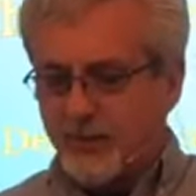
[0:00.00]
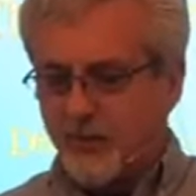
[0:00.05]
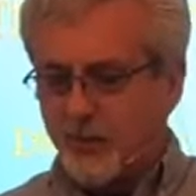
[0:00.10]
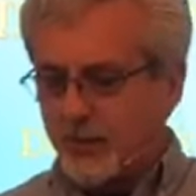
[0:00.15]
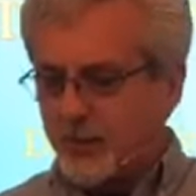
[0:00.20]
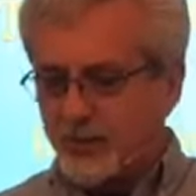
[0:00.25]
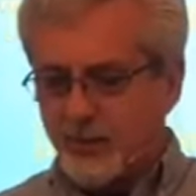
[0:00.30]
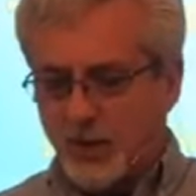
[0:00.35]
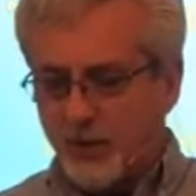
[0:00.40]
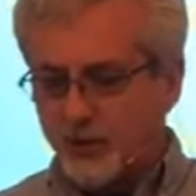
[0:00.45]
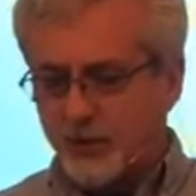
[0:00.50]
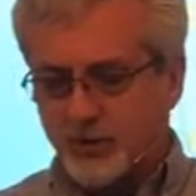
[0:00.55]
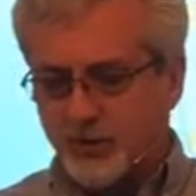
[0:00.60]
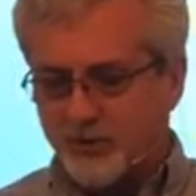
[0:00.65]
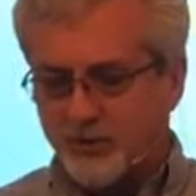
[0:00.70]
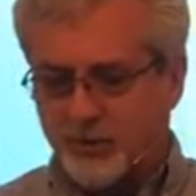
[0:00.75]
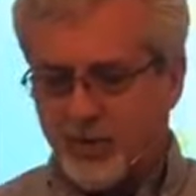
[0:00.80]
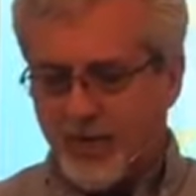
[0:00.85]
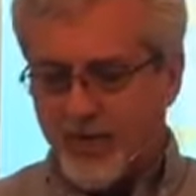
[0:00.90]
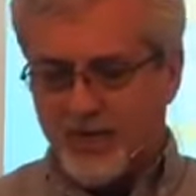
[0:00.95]
was no
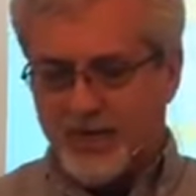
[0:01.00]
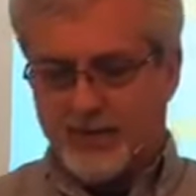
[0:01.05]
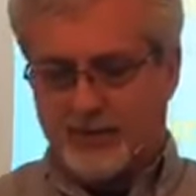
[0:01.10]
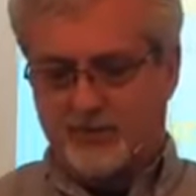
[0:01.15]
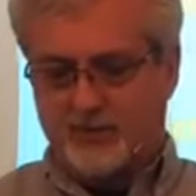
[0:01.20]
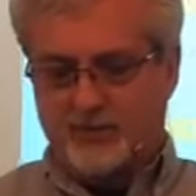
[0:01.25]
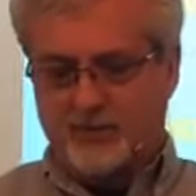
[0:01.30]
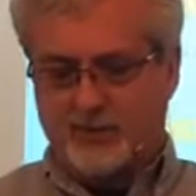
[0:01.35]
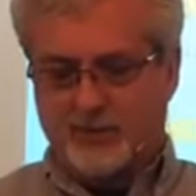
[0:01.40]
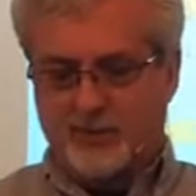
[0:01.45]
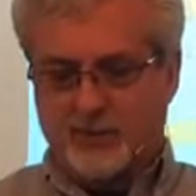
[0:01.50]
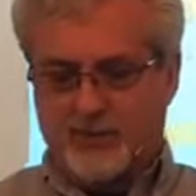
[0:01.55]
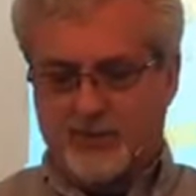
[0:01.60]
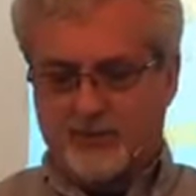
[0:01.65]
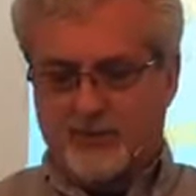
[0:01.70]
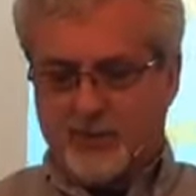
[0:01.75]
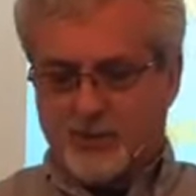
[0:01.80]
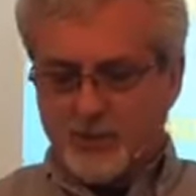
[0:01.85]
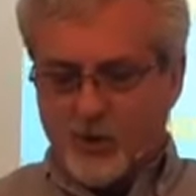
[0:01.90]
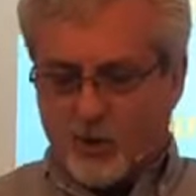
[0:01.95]
surprise,
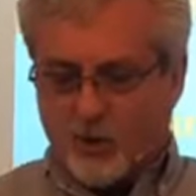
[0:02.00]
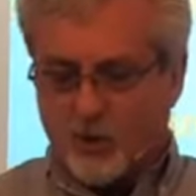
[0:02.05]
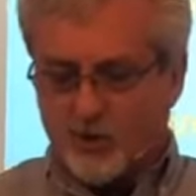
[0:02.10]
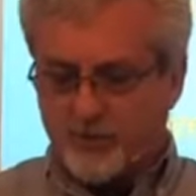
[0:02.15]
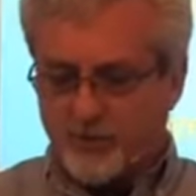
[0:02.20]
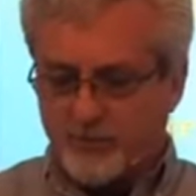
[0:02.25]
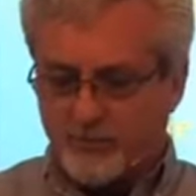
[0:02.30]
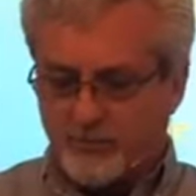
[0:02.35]
nor